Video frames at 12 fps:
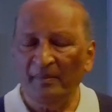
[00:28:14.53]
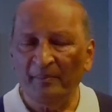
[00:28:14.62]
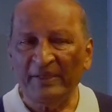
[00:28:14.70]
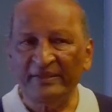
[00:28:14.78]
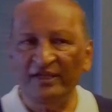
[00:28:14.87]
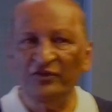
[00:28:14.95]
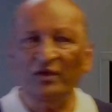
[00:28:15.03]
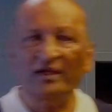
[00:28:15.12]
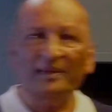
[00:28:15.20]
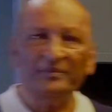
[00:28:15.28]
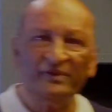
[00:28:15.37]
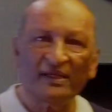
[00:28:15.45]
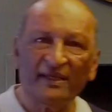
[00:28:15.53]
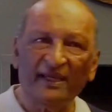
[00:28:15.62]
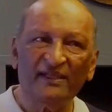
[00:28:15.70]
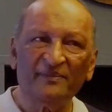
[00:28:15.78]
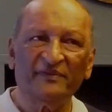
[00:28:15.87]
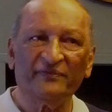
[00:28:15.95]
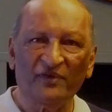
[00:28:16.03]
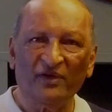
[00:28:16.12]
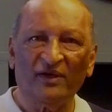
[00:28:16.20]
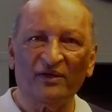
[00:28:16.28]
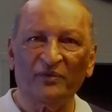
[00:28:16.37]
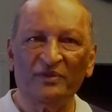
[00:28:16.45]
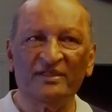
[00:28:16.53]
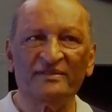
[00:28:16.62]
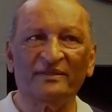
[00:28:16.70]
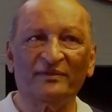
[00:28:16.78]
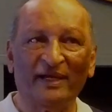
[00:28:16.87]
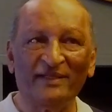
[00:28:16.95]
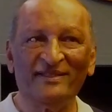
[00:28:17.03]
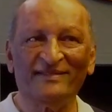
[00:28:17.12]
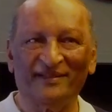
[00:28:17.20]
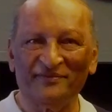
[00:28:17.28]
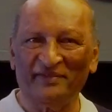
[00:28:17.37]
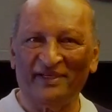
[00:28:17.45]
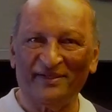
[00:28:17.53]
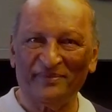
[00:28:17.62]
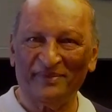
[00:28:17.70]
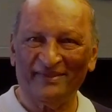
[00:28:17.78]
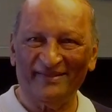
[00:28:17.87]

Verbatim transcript: But then you come to the kingdom of God, which is a righteous environment.